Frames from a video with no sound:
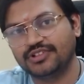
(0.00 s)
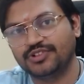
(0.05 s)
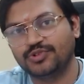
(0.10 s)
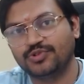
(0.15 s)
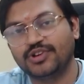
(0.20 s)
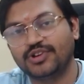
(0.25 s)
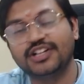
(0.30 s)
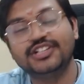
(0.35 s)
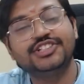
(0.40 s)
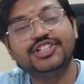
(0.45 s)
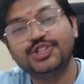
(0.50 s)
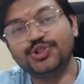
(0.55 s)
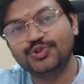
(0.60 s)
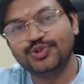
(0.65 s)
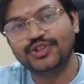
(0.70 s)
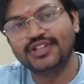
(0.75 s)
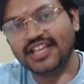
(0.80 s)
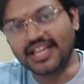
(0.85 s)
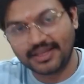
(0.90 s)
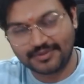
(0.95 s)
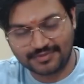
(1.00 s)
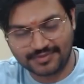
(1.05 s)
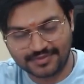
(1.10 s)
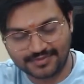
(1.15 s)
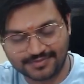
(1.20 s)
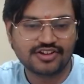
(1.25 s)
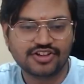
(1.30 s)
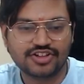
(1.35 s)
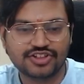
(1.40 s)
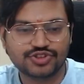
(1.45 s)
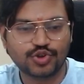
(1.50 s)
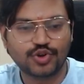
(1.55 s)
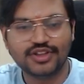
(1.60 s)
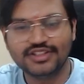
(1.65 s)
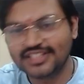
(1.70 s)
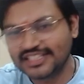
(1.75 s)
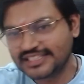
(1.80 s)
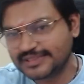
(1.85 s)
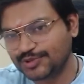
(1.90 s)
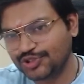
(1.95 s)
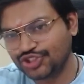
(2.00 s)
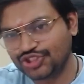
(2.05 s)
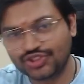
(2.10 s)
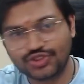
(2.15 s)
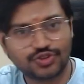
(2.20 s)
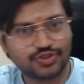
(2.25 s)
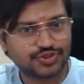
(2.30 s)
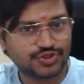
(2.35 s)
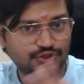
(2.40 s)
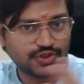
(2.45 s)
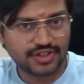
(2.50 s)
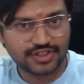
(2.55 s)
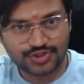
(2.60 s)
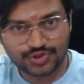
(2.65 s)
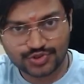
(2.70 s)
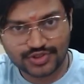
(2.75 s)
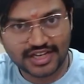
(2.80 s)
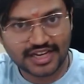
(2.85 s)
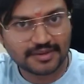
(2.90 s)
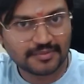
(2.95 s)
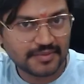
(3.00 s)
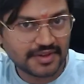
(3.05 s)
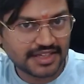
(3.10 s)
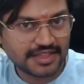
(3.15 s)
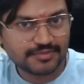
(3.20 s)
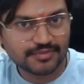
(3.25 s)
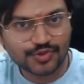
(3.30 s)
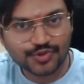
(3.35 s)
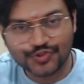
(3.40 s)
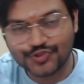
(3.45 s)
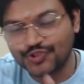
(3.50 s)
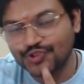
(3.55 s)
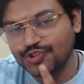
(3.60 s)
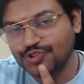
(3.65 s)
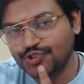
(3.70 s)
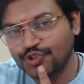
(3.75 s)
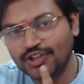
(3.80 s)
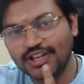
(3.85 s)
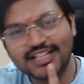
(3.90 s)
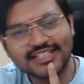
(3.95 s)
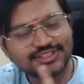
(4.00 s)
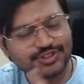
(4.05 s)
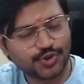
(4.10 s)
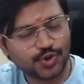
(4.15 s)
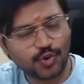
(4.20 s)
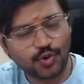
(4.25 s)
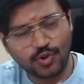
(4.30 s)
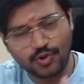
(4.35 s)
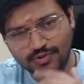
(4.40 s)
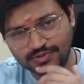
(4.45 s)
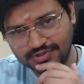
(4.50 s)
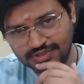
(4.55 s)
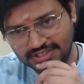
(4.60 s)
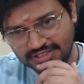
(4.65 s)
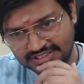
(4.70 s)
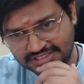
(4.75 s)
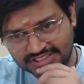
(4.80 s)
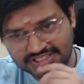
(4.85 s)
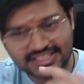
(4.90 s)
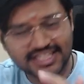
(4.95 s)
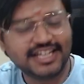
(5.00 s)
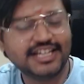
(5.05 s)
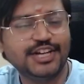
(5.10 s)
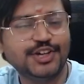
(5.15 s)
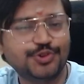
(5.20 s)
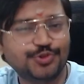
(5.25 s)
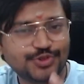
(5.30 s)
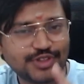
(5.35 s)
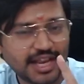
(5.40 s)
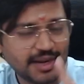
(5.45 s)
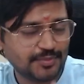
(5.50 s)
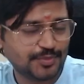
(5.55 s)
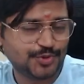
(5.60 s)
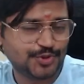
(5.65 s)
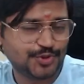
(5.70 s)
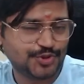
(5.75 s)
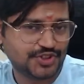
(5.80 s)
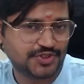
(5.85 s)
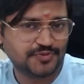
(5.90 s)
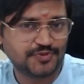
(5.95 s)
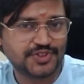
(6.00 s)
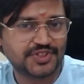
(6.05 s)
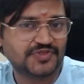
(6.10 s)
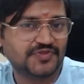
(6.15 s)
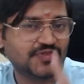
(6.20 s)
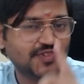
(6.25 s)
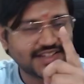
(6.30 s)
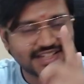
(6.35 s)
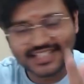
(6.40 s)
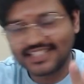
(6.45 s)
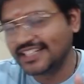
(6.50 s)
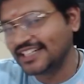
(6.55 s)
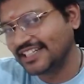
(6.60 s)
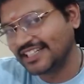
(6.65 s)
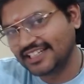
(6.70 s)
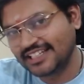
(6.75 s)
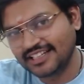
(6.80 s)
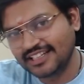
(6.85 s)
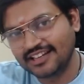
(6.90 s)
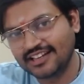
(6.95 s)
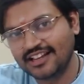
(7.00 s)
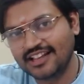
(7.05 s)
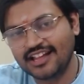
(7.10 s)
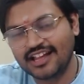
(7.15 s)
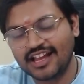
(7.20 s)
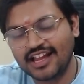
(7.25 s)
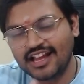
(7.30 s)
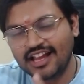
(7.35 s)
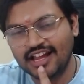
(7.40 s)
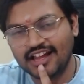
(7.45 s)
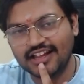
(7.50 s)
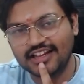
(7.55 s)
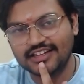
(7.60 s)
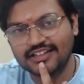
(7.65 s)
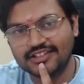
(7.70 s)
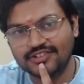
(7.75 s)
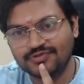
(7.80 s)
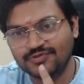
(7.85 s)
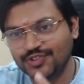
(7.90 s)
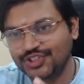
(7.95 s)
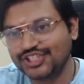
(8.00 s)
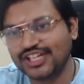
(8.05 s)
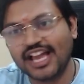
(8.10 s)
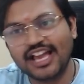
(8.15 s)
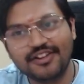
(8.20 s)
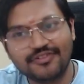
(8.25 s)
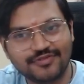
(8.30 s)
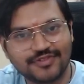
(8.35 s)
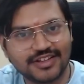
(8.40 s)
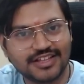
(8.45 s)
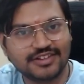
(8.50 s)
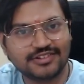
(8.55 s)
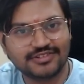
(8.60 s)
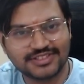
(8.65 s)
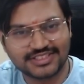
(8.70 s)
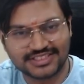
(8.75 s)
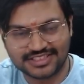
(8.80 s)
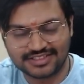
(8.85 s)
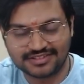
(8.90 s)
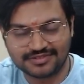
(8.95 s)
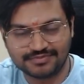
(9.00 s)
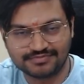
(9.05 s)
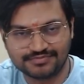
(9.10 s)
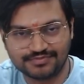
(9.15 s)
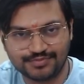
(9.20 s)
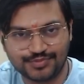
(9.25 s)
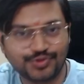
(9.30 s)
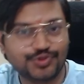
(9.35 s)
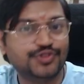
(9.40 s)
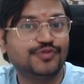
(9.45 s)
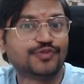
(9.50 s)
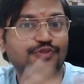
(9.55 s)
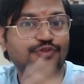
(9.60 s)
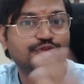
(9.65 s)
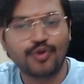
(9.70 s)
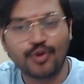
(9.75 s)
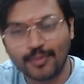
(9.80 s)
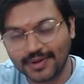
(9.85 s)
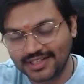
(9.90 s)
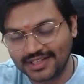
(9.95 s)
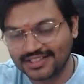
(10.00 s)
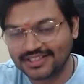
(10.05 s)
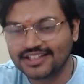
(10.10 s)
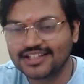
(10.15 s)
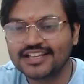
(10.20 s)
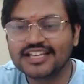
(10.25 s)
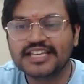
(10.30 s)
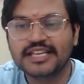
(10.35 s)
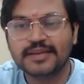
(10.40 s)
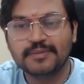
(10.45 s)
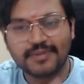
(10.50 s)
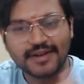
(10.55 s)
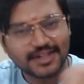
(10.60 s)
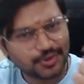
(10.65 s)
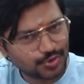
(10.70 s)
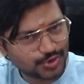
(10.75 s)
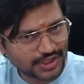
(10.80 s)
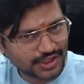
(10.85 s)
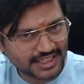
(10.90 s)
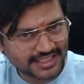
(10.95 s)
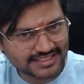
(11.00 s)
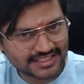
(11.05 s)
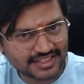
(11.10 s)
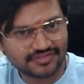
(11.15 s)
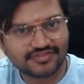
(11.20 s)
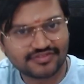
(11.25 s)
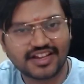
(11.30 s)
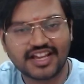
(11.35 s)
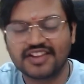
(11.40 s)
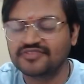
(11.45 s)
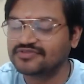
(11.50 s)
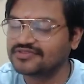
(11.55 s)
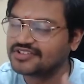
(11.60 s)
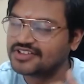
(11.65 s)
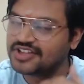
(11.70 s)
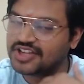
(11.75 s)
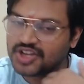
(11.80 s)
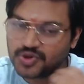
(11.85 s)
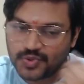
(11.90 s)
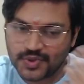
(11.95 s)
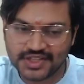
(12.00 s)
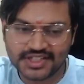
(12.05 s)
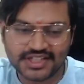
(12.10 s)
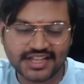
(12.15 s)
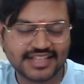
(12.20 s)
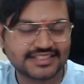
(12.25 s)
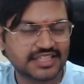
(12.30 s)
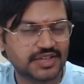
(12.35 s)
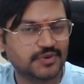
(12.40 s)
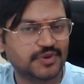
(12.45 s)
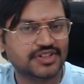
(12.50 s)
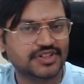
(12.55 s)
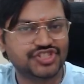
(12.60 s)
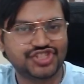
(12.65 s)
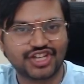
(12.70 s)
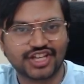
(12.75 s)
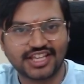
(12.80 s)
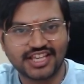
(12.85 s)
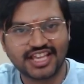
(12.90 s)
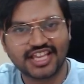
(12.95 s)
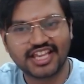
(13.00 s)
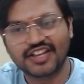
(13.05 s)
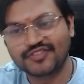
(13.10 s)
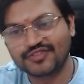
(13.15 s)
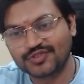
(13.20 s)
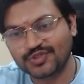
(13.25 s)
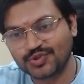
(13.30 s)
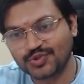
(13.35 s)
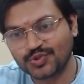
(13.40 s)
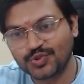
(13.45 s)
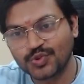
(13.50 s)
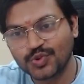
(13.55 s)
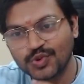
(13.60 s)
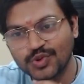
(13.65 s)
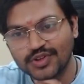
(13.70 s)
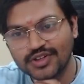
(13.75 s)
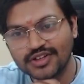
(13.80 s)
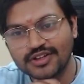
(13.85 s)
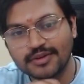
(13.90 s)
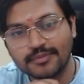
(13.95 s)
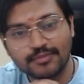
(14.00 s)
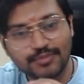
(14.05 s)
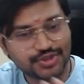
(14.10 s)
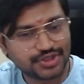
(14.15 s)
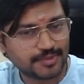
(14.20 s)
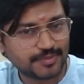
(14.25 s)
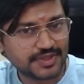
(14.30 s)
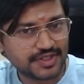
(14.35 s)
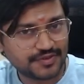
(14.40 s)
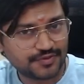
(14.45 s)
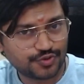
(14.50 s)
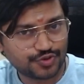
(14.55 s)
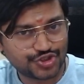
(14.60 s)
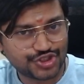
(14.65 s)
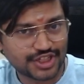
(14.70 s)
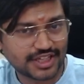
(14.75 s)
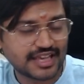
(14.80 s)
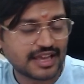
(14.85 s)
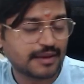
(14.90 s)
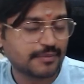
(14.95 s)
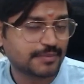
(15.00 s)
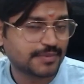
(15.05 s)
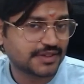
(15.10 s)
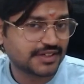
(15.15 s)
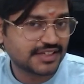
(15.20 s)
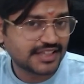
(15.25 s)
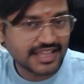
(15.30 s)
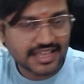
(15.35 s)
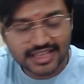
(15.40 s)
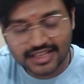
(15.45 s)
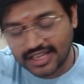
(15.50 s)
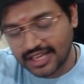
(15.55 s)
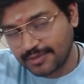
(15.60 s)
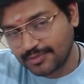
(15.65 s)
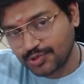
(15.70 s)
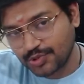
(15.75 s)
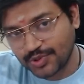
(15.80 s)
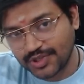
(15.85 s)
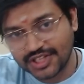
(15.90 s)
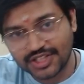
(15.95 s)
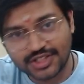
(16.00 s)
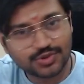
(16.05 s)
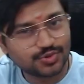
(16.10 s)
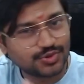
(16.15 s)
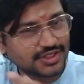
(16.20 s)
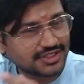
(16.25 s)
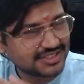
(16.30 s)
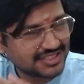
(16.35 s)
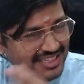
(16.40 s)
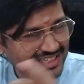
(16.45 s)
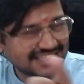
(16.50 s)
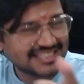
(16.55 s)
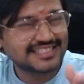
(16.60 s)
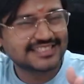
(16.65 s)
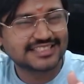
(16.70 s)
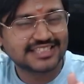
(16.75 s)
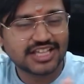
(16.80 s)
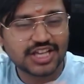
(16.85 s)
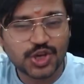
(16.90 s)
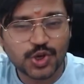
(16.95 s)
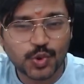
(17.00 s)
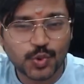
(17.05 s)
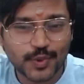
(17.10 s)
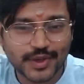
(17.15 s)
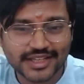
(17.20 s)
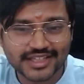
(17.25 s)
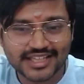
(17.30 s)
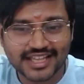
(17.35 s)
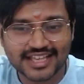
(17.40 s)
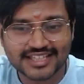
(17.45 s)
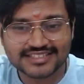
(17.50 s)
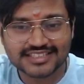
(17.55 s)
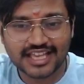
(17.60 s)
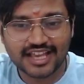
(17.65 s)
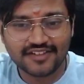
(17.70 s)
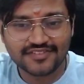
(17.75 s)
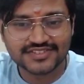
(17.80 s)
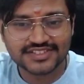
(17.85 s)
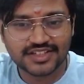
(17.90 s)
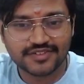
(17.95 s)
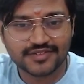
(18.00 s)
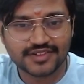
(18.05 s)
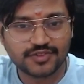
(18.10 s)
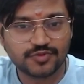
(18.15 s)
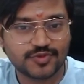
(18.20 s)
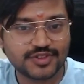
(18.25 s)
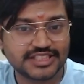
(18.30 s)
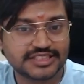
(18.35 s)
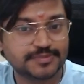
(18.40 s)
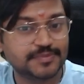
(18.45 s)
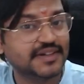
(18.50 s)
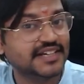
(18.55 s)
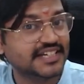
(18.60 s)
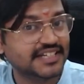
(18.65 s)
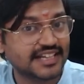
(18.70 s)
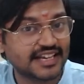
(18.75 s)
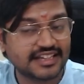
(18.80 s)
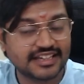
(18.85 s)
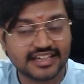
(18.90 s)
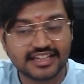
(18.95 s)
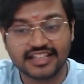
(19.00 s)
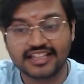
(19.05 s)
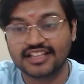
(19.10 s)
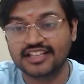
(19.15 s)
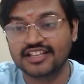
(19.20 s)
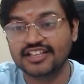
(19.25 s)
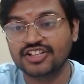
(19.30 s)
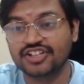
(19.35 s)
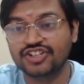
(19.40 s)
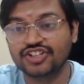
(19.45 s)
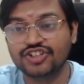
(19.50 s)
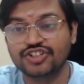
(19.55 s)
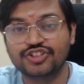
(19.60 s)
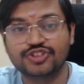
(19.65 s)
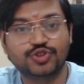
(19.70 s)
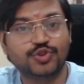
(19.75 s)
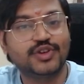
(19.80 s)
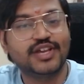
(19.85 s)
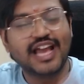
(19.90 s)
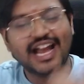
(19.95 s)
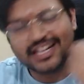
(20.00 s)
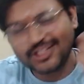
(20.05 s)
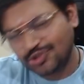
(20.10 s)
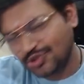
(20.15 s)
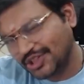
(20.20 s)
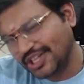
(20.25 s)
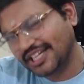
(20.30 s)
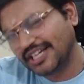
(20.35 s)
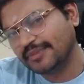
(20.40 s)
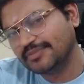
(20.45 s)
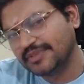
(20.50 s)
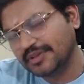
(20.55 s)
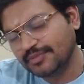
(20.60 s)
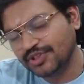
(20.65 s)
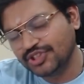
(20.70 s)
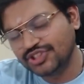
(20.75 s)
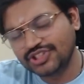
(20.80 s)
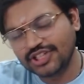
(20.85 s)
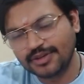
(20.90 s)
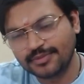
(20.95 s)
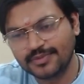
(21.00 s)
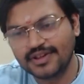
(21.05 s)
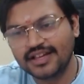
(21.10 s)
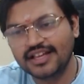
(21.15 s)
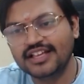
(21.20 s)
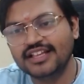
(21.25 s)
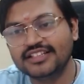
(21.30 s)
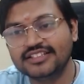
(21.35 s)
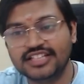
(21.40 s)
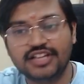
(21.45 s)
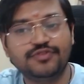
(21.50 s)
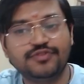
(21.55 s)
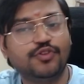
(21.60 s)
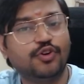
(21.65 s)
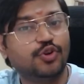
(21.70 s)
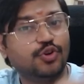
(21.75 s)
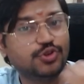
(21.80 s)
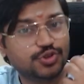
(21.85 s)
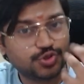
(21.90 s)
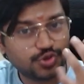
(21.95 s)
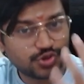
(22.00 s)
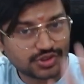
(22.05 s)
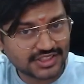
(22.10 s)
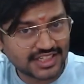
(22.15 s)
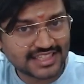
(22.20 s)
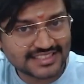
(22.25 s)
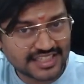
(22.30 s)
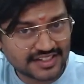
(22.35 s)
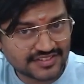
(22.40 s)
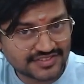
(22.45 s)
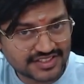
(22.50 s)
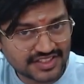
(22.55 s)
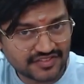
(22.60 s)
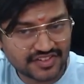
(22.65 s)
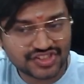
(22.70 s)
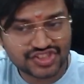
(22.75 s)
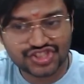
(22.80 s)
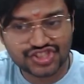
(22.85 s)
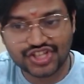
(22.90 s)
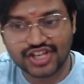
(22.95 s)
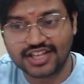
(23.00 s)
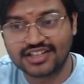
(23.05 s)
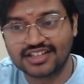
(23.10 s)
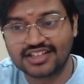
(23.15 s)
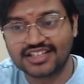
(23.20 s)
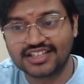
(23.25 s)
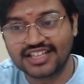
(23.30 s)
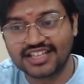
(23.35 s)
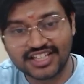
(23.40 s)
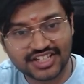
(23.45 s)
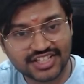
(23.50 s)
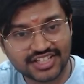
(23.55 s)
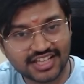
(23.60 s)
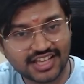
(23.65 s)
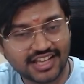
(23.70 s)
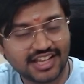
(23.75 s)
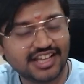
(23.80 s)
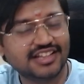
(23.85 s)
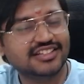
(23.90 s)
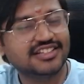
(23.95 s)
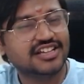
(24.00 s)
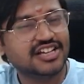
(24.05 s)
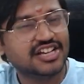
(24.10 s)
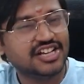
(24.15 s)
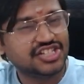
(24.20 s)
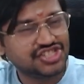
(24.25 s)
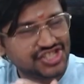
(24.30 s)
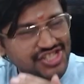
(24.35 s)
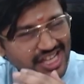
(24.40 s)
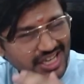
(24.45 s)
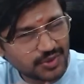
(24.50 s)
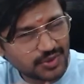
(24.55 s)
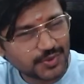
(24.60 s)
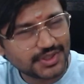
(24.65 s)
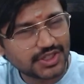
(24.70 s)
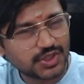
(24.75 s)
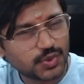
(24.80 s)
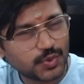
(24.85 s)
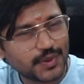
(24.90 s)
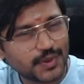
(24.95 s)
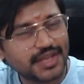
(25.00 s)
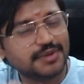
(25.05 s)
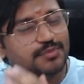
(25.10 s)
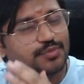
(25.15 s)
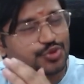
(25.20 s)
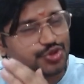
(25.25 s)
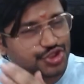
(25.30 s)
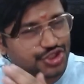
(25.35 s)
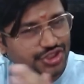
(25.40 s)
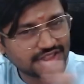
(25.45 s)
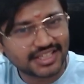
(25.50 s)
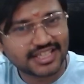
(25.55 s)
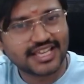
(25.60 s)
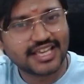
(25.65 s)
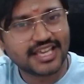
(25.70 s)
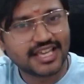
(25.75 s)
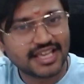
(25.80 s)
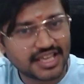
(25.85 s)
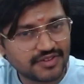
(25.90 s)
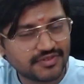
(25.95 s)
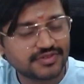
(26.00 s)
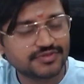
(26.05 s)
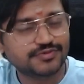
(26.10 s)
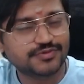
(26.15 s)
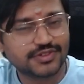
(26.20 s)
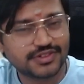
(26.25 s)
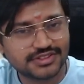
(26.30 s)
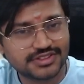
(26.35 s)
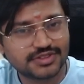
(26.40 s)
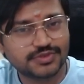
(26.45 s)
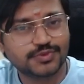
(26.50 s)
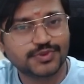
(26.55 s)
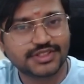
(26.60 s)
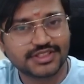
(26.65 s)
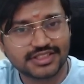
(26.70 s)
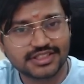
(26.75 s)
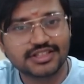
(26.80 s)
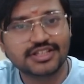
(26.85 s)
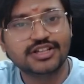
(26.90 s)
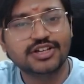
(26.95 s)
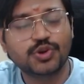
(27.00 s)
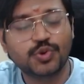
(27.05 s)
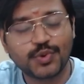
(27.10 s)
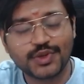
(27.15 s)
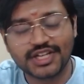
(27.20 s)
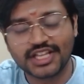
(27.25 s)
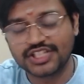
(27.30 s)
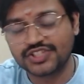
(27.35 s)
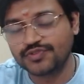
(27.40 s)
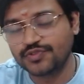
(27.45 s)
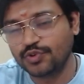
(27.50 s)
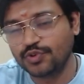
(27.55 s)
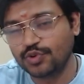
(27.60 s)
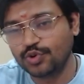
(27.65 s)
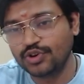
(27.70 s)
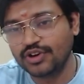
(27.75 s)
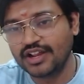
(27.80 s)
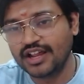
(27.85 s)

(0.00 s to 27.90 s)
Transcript: continue the game. So in this position also Arjun had many moves. So let's go straight into that position, which is very critical and which I feel is a beautiful moment. He played rook takes f5, queen takes a1 check, king f2, bishop d4 check happened, king came to e2. The threat is queen takes f7, which is pretty deadly. So he had to take up the bishop. There followed rook takes f7 check, king d8, check with the queen, pushing the king even further with queen h4,